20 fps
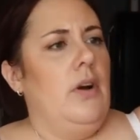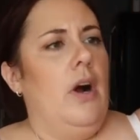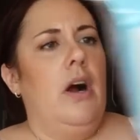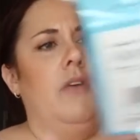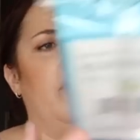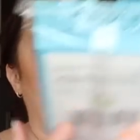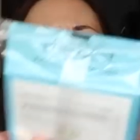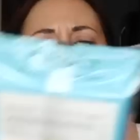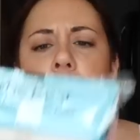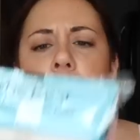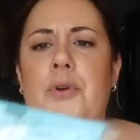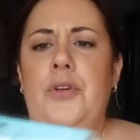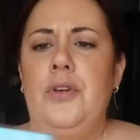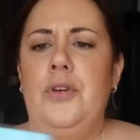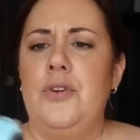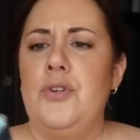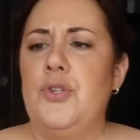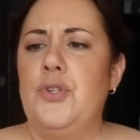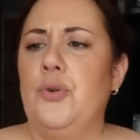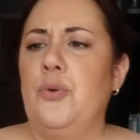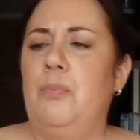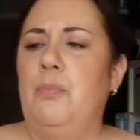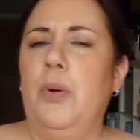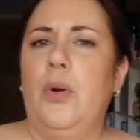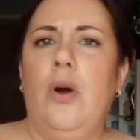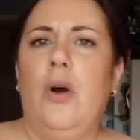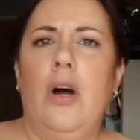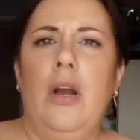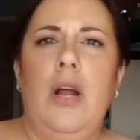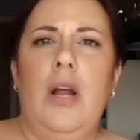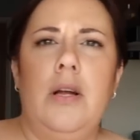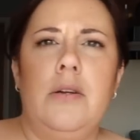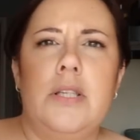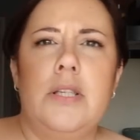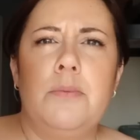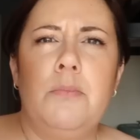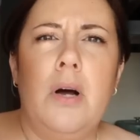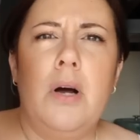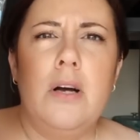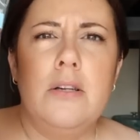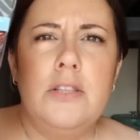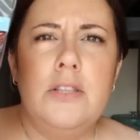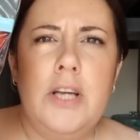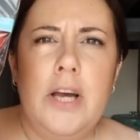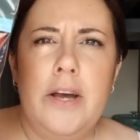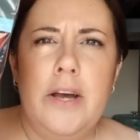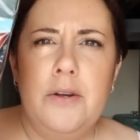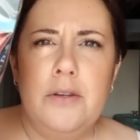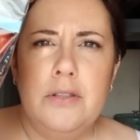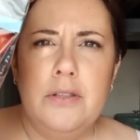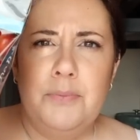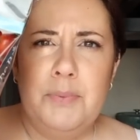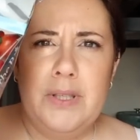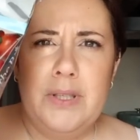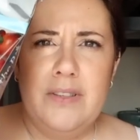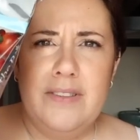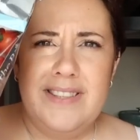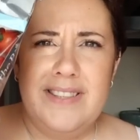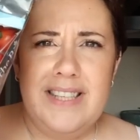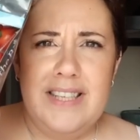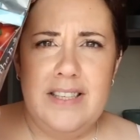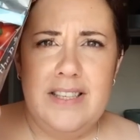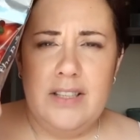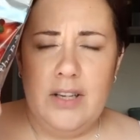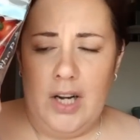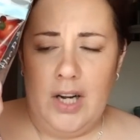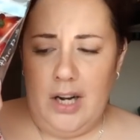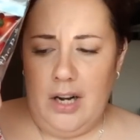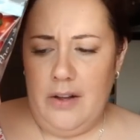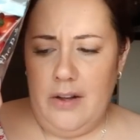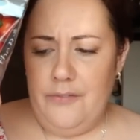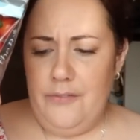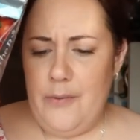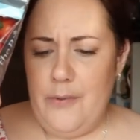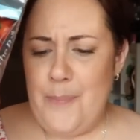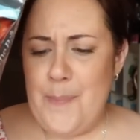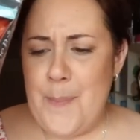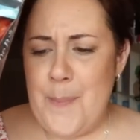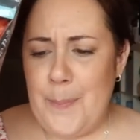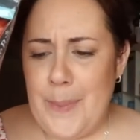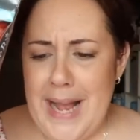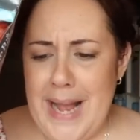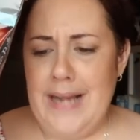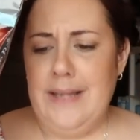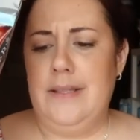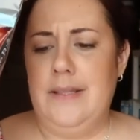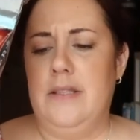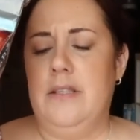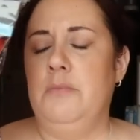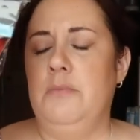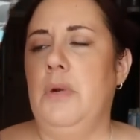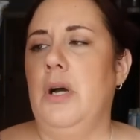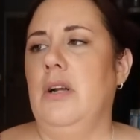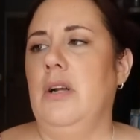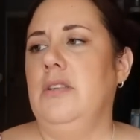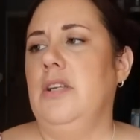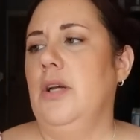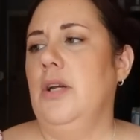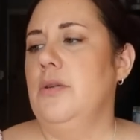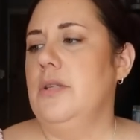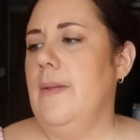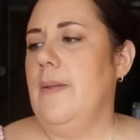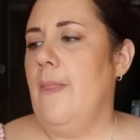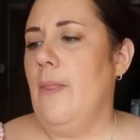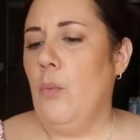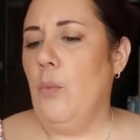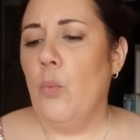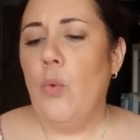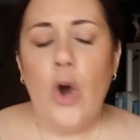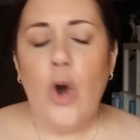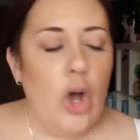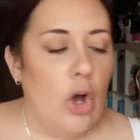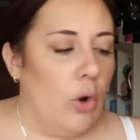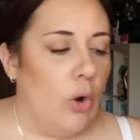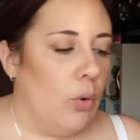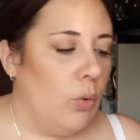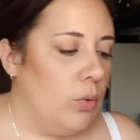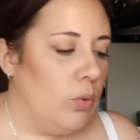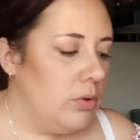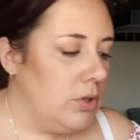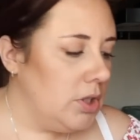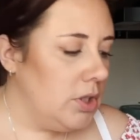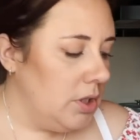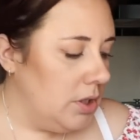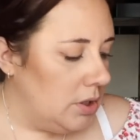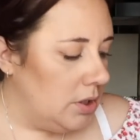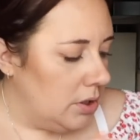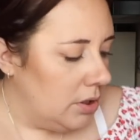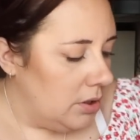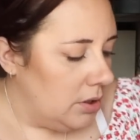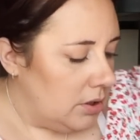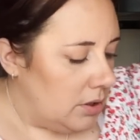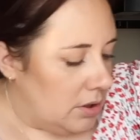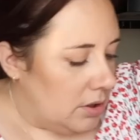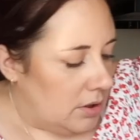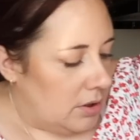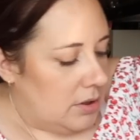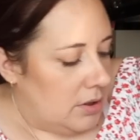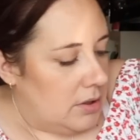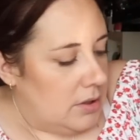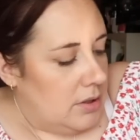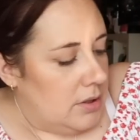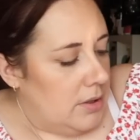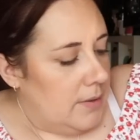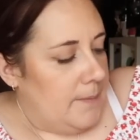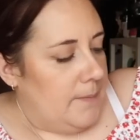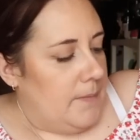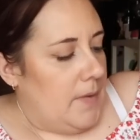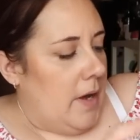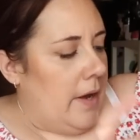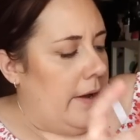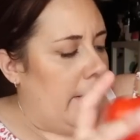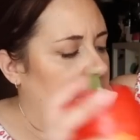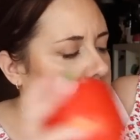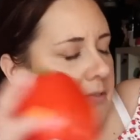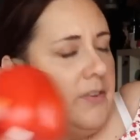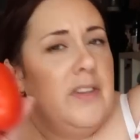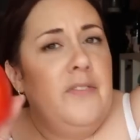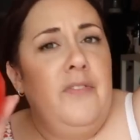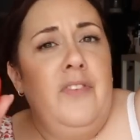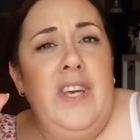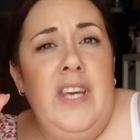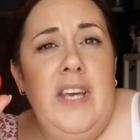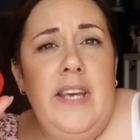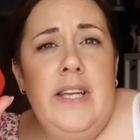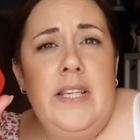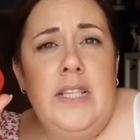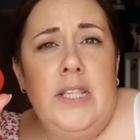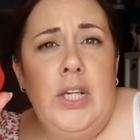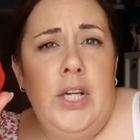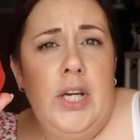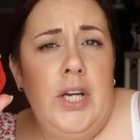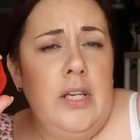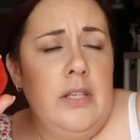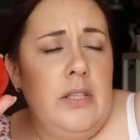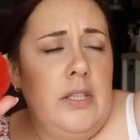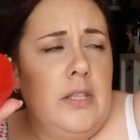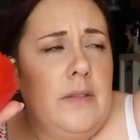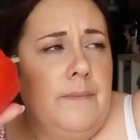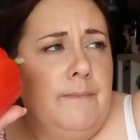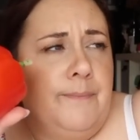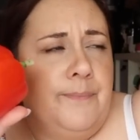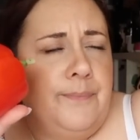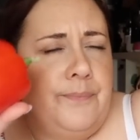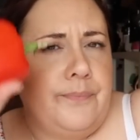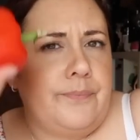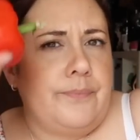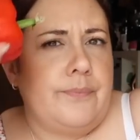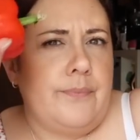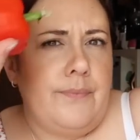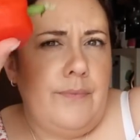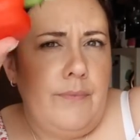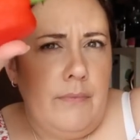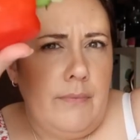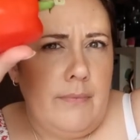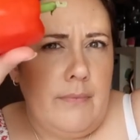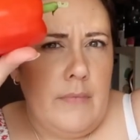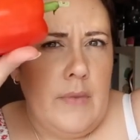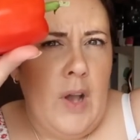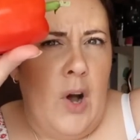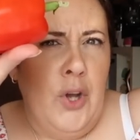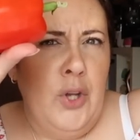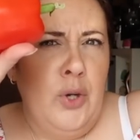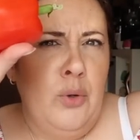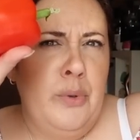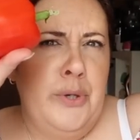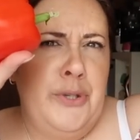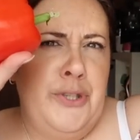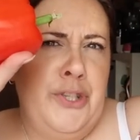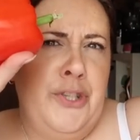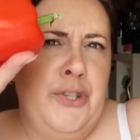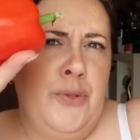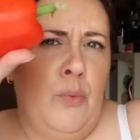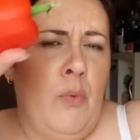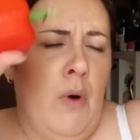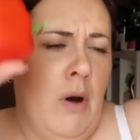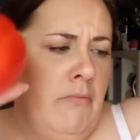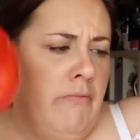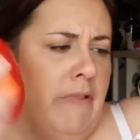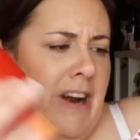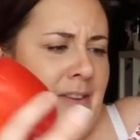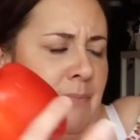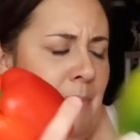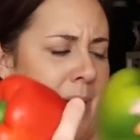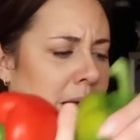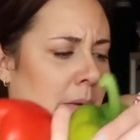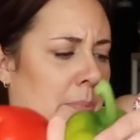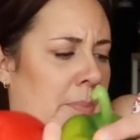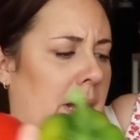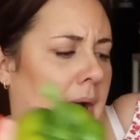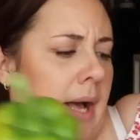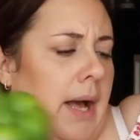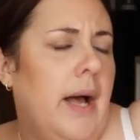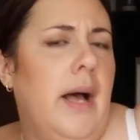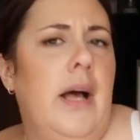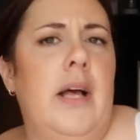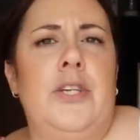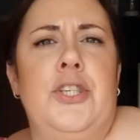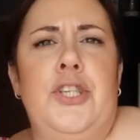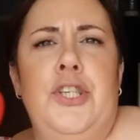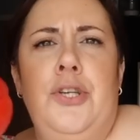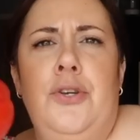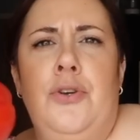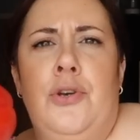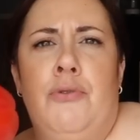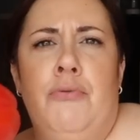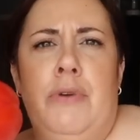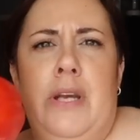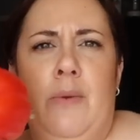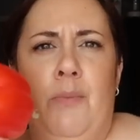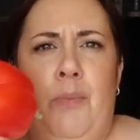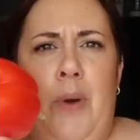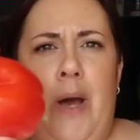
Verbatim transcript: I've got my usual piccolo tomatoes because these are the best tomatoes in the world. Uh, for the fajitas, I always use one red pepper and two green